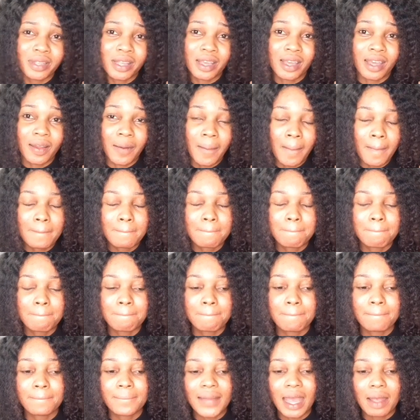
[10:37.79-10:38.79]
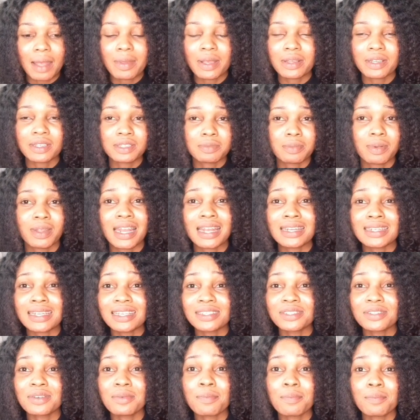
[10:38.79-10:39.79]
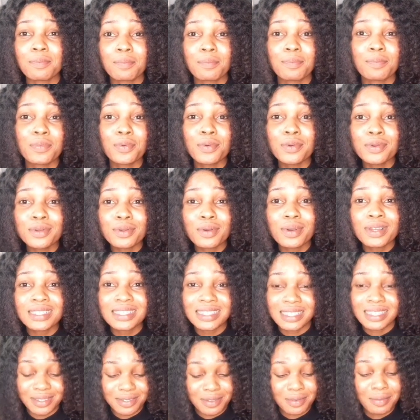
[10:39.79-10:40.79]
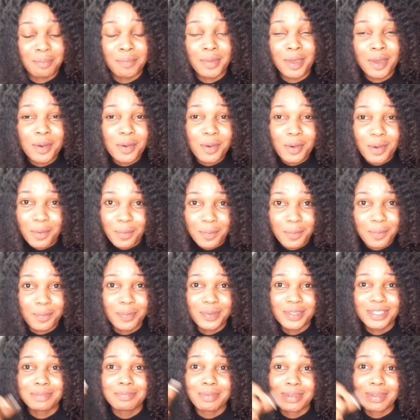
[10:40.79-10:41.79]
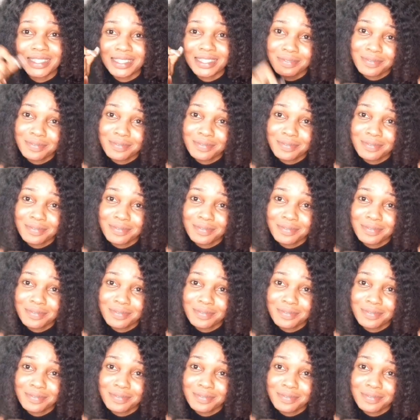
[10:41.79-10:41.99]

And there's some products and some makeup specifically